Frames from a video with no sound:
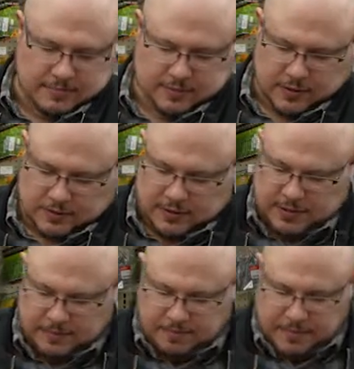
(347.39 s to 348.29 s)
Those are
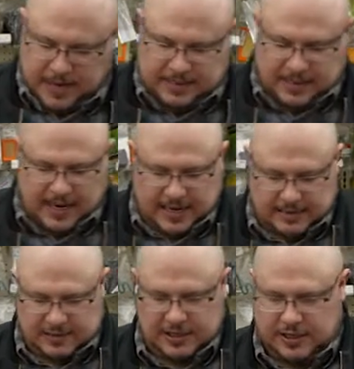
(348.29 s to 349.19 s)
some basic
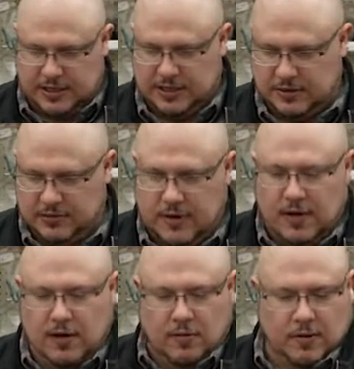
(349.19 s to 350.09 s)
items that you can do.
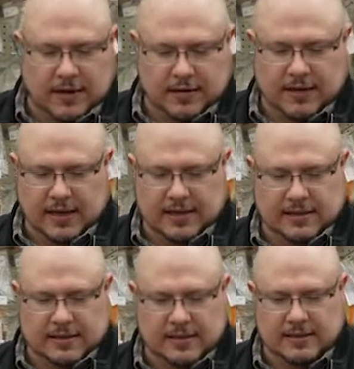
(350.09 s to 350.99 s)
One of the
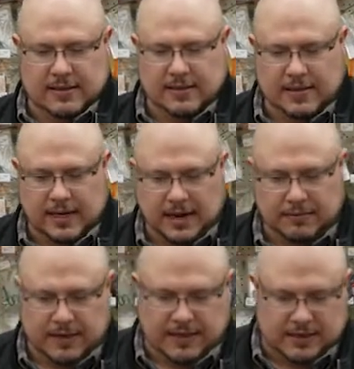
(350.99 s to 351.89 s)
things that I
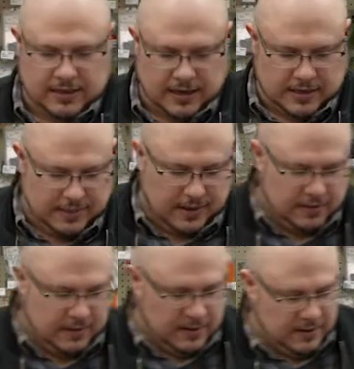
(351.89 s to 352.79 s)
would like to talk about
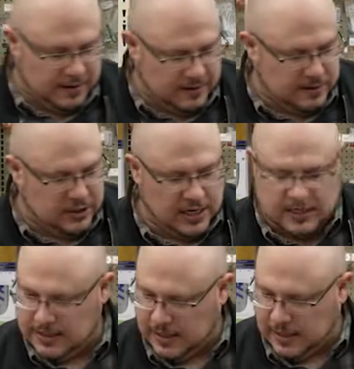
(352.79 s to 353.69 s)
on
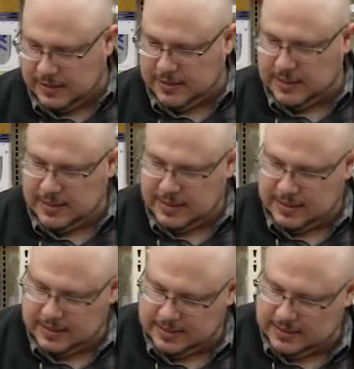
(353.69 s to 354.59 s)
chainsaws
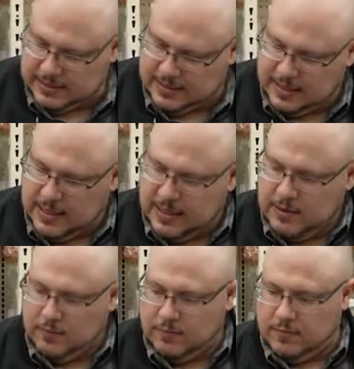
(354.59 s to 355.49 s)
is
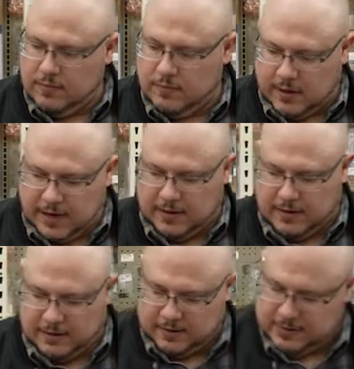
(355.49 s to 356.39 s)
what I
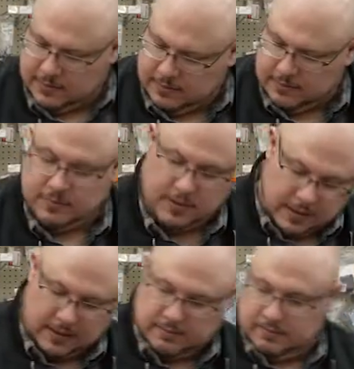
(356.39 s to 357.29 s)
call, and